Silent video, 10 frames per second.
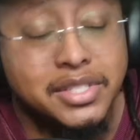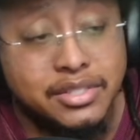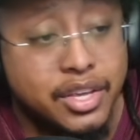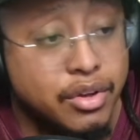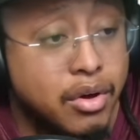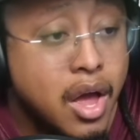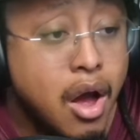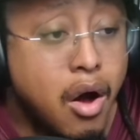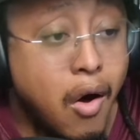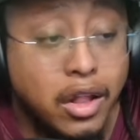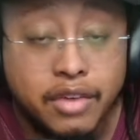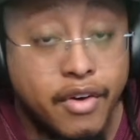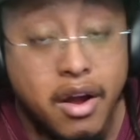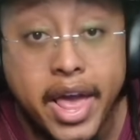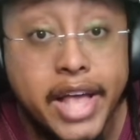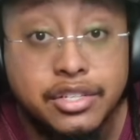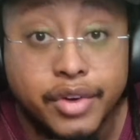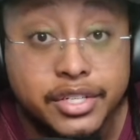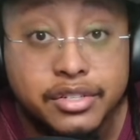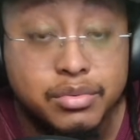But still, all of our edge
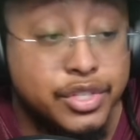rushers,